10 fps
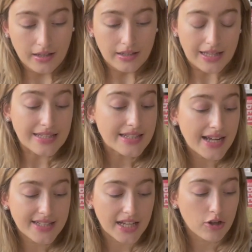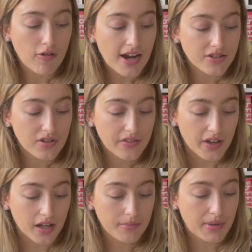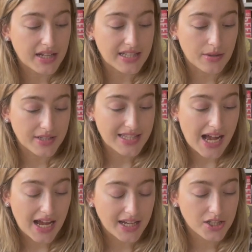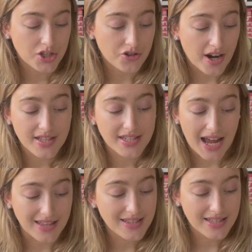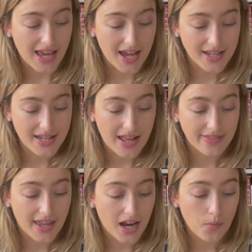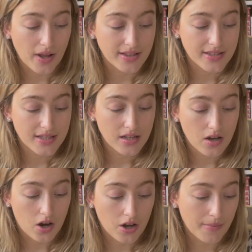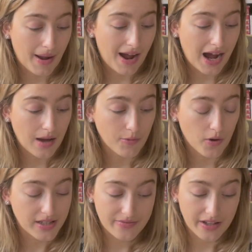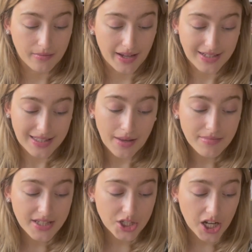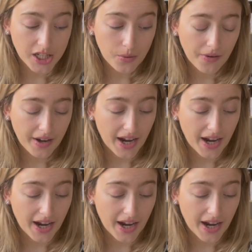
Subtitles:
Last night I cried a river because I was tired, stressed and scared, and then I went on about how I'm going to fail my exams in January.